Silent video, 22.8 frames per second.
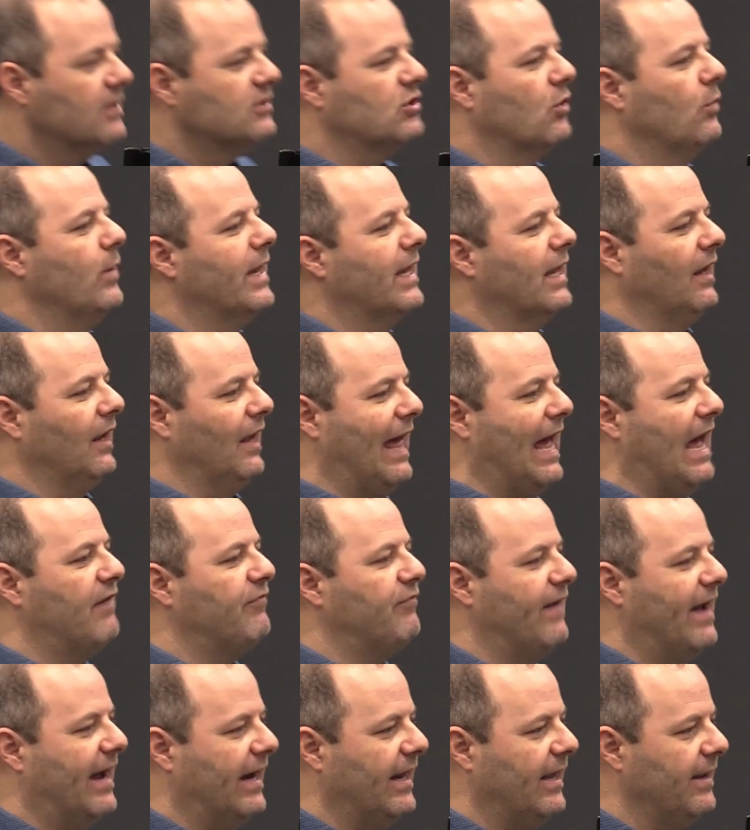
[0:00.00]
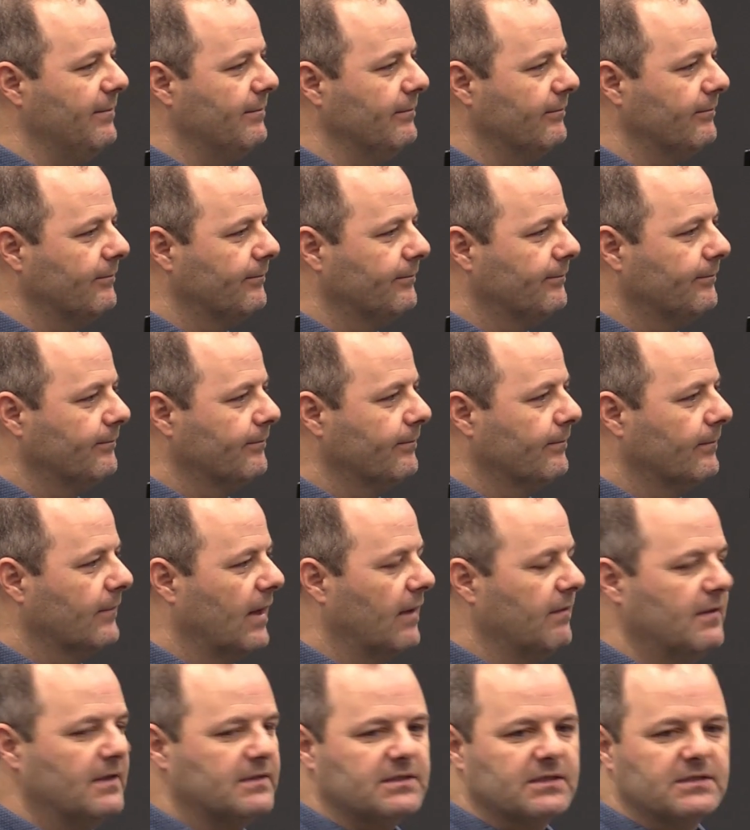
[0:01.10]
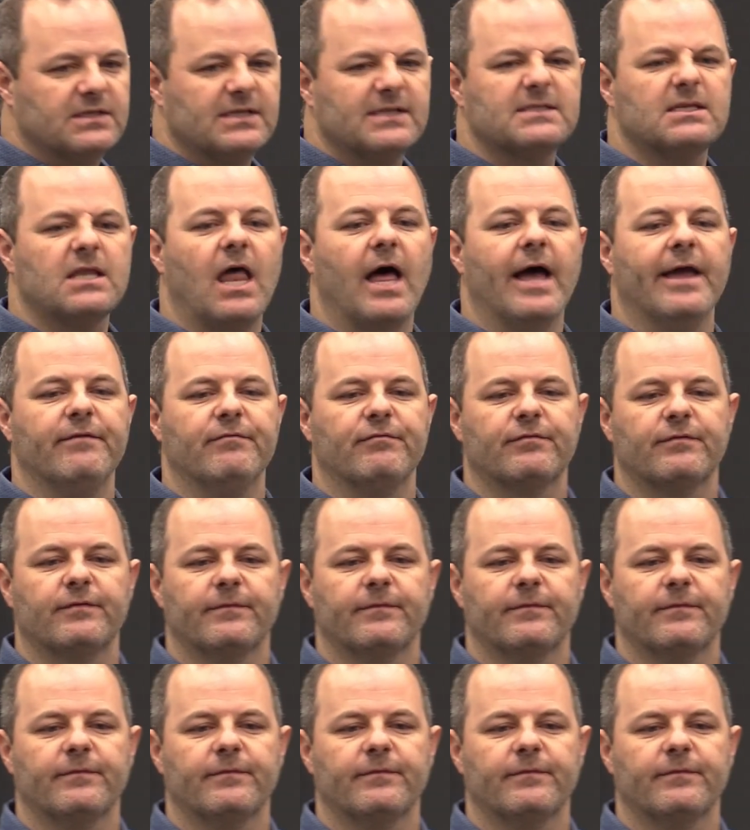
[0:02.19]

so we can laugh at him. And this is his life.